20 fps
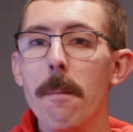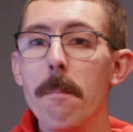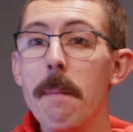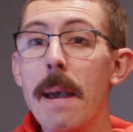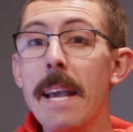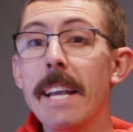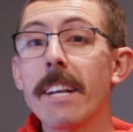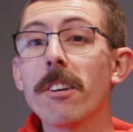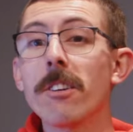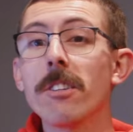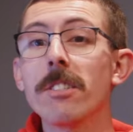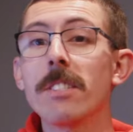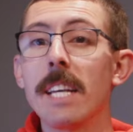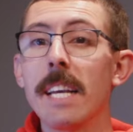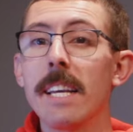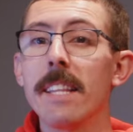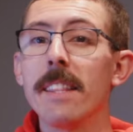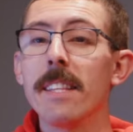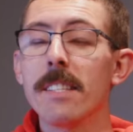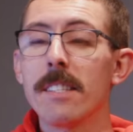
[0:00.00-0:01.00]
Makers
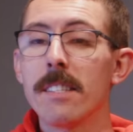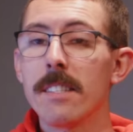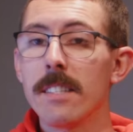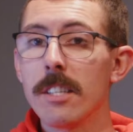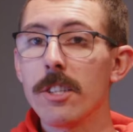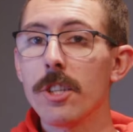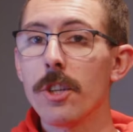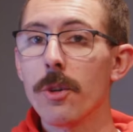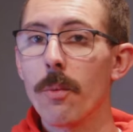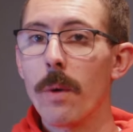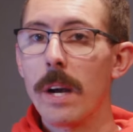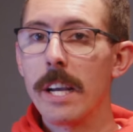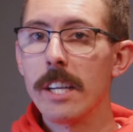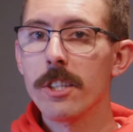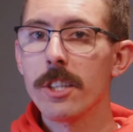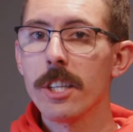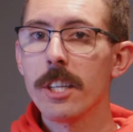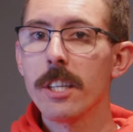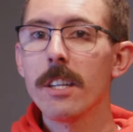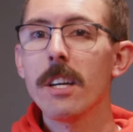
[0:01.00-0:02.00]
in this
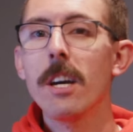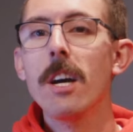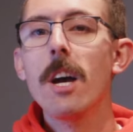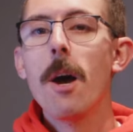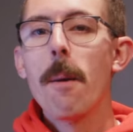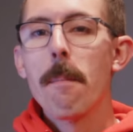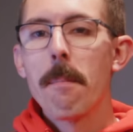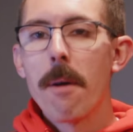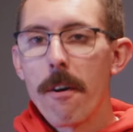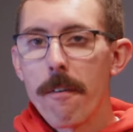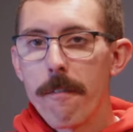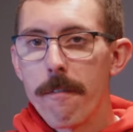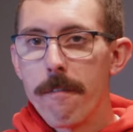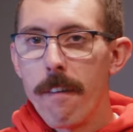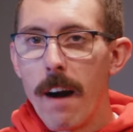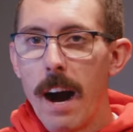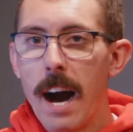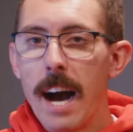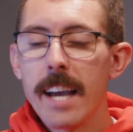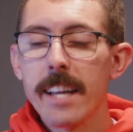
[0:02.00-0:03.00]
situation
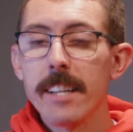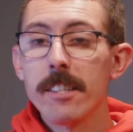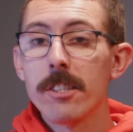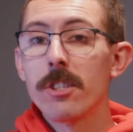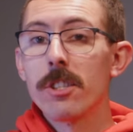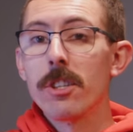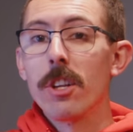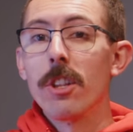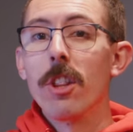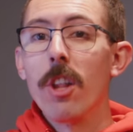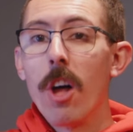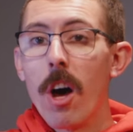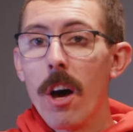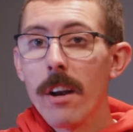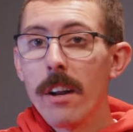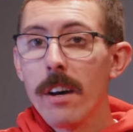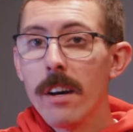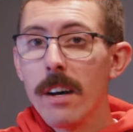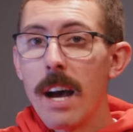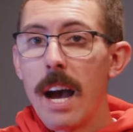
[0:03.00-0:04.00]
provide
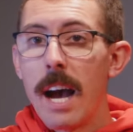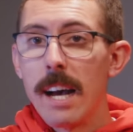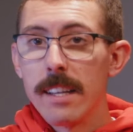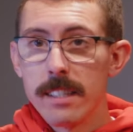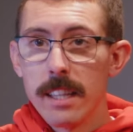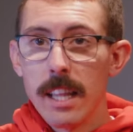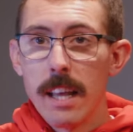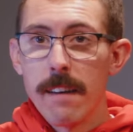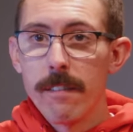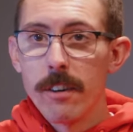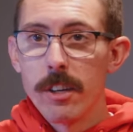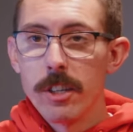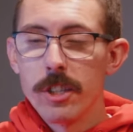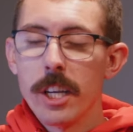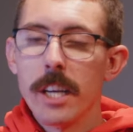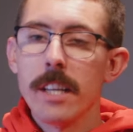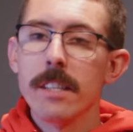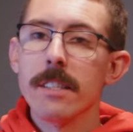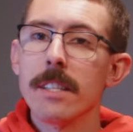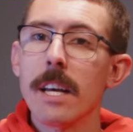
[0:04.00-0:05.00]
Solana as leverage
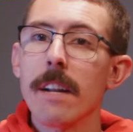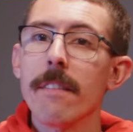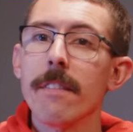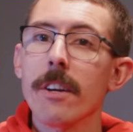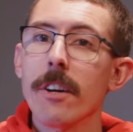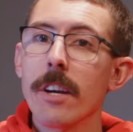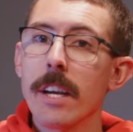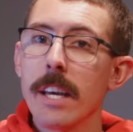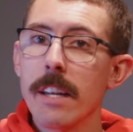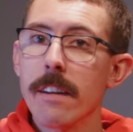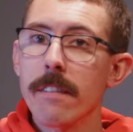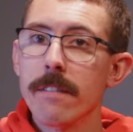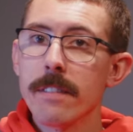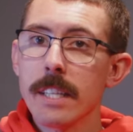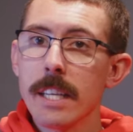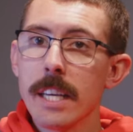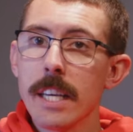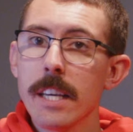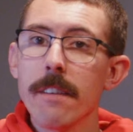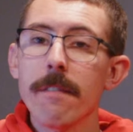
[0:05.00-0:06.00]
instead of their
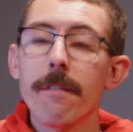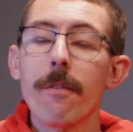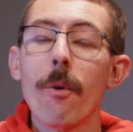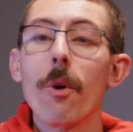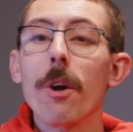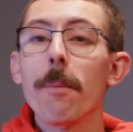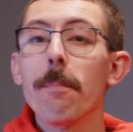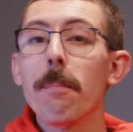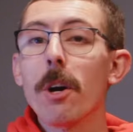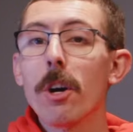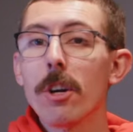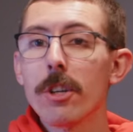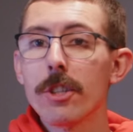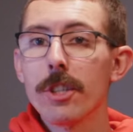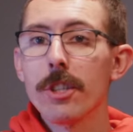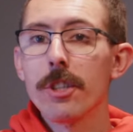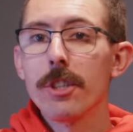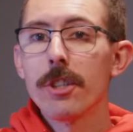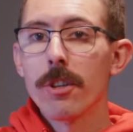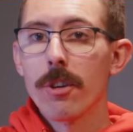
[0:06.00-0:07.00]
NFT for a
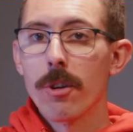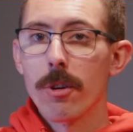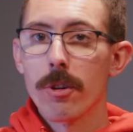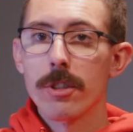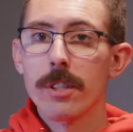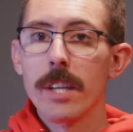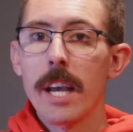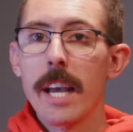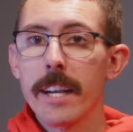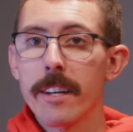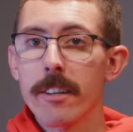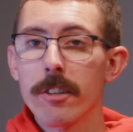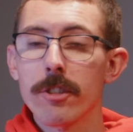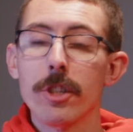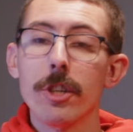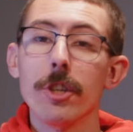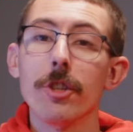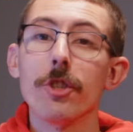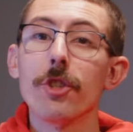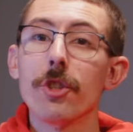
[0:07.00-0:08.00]
purchaser or taker
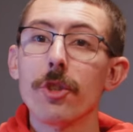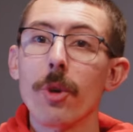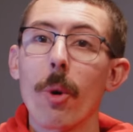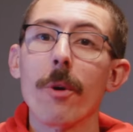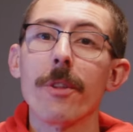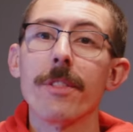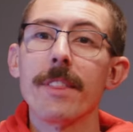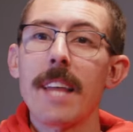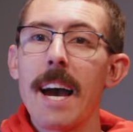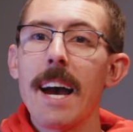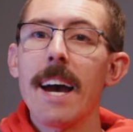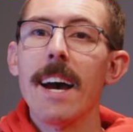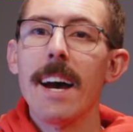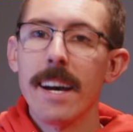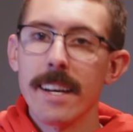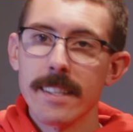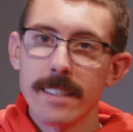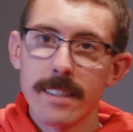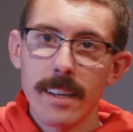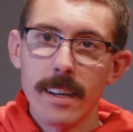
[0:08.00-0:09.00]
to short that
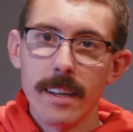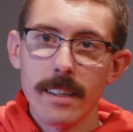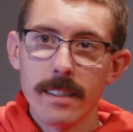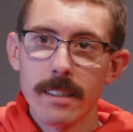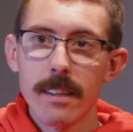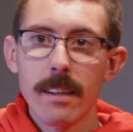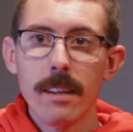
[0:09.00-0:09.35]
asset.